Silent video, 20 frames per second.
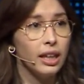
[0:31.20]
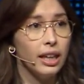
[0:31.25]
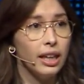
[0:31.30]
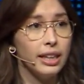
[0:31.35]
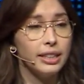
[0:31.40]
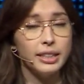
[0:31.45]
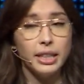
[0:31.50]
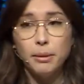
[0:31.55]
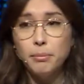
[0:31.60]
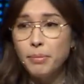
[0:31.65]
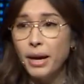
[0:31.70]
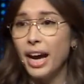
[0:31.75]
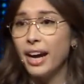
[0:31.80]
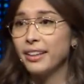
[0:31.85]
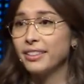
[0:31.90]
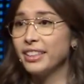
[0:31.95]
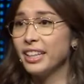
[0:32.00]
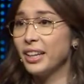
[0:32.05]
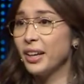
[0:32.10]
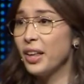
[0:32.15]
It's
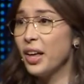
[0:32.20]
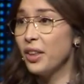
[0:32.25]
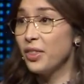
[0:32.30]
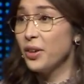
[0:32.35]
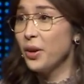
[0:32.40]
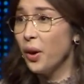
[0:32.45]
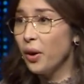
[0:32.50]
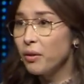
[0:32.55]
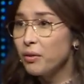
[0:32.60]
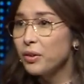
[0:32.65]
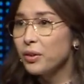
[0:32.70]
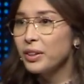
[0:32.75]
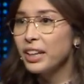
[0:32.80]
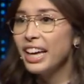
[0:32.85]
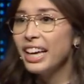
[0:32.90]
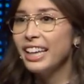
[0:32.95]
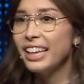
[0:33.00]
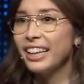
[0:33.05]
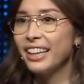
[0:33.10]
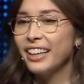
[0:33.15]
impacting the
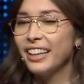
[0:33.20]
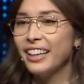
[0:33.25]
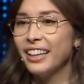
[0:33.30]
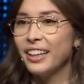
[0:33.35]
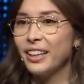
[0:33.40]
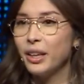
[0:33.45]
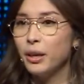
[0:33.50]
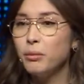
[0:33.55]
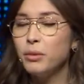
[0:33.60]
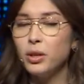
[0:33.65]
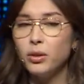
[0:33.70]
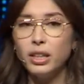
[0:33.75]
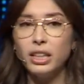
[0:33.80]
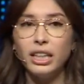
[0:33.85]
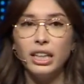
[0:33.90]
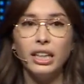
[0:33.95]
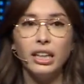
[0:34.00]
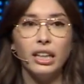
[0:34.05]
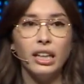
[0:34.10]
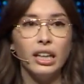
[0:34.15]
Overlake
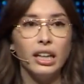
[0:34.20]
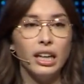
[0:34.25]
community.